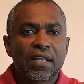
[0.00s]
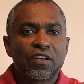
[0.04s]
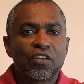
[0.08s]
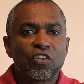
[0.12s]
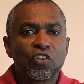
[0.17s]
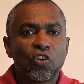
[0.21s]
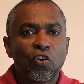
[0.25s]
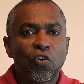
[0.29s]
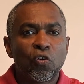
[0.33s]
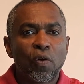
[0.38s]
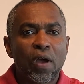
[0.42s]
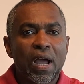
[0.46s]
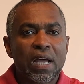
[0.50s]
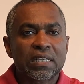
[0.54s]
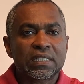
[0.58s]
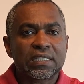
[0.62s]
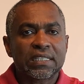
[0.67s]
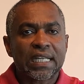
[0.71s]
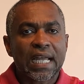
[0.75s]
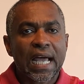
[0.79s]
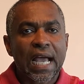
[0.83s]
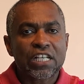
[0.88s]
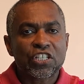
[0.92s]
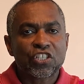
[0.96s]
No
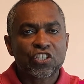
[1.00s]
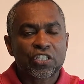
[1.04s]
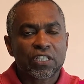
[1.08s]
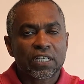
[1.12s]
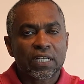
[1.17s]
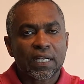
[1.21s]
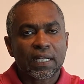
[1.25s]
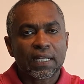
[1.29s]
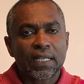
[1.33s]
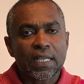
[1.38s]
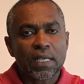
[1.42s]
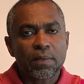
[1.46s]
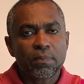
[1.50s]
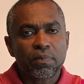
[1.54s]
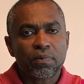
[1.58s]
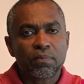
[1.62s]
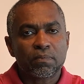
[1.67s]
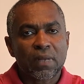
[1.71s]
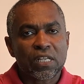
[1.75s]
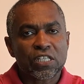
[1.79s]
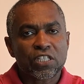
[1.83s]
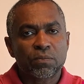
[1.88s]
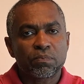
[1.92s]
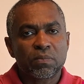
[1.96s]
attached clip
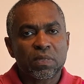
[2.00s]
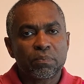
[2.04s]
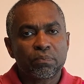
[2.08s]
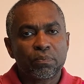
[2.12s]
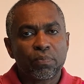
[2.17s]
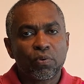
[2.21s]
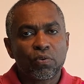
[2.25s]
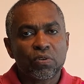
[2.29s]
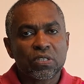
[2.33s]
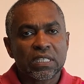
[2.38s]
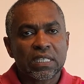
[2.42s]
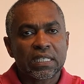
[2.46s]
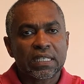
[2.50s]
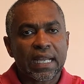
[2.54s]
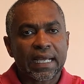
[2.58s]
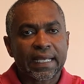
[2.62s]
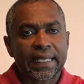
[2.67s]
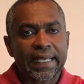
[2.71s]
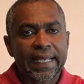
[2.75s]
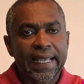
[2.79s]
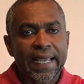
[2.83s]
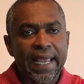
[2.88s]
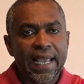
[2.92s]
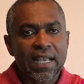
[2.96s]
must be put in a
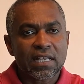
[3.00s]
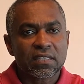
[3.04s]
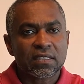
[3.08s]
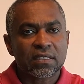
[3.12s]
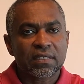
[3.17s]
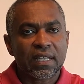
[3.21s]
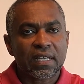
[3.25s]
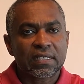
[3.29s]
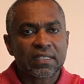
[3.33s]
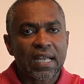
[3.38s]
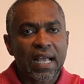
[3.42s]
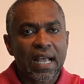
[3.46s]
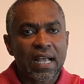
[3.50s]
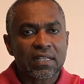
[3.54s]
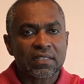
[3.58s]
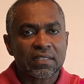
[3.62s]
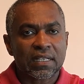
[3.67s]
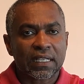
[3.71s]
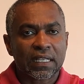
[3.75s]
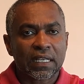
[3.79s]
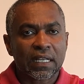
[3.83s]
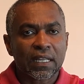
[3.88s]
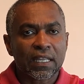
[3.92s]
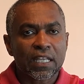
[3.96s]
case that
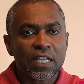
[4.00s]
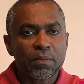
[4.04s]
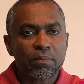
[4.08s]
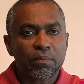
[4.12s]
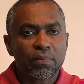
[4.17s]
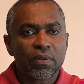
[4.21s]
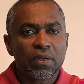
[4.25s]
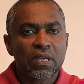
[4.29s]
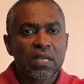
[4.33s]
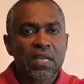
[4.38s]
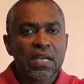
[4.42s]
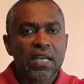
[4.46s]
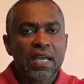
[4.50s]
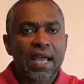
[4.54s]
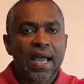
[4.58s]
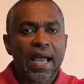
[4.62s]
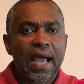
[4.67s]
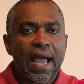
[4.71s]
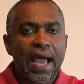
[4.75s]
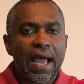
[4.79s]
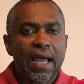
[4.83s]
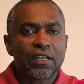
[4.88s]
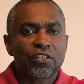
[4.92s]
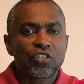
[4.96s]
has a clip,
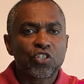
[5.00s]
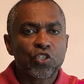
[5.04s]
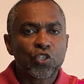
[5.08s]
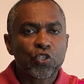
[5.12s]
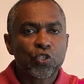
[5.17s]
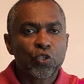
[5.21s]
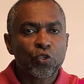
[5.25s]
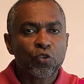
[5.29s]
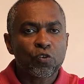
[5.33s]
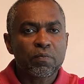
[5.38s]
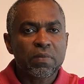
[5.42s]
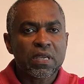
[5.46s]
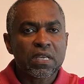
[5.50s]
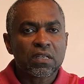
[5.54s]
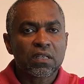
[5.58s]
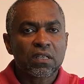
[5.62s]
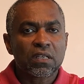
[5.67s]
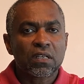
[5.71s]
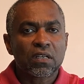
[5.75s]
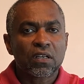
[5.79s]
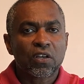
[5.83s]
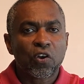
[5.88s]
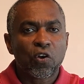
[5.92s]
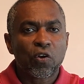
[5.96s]
uh,
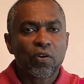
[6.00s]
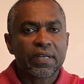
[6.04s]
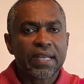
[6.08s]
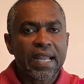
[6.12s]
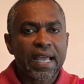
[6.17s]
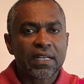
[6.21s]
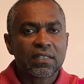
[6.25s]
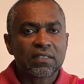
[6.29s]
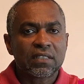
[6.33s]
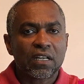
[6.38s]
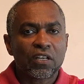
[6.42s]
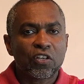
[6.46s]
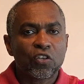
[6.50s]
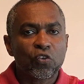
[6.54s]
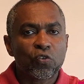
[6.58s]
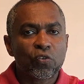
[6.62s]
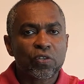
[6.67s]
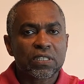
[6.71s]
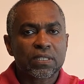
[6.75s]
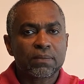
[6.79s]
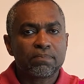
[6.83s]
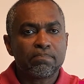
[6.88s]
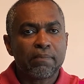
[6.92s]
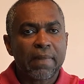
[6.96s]
tubing, connector
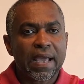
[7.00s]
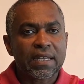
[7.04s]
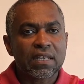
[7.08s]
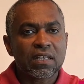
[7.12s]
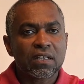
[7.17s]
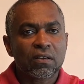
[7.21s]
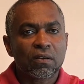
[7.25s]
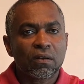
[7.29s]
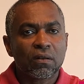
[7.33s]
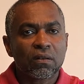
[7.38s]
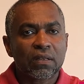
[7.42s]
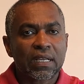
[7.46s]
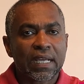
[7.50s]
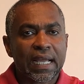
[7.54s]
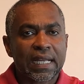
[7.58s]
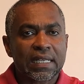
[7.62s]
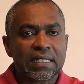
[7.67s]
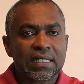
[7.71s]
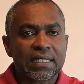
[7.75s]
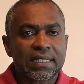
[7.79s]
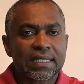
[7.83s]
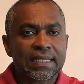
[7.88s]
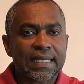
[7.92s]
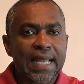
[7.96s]
looks medical,
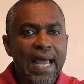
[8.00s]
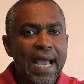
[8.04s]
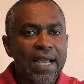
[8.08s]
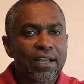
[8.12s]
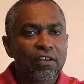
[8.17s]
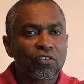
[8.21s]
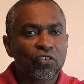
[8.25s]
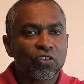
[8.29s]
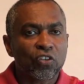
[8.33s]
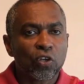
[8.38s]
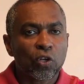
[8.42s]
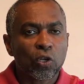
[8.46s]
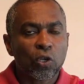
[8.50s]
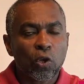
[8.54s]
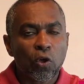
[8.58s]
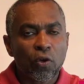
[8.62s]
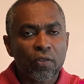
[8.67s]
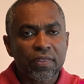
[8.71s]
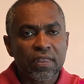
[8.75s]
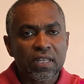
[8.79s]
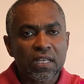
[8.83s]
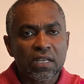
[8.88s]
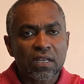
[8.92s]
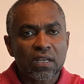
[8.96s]
can snag on
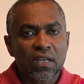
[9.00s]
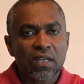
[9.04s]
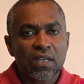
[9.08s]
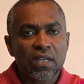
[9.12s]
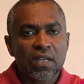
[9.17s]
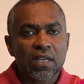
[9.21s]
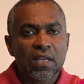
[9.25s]
clothing.